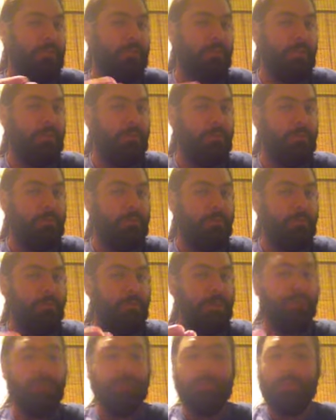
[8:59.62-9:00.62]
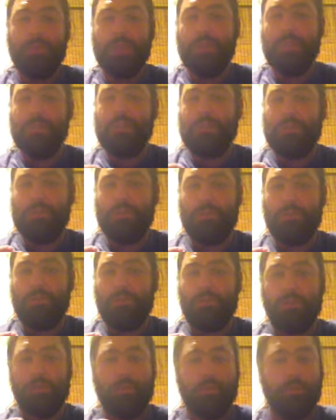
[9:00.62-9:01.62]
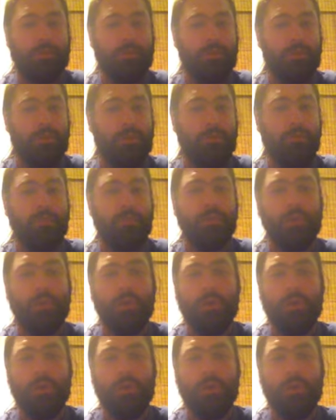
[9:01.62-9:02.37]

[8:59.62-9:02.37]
some information or some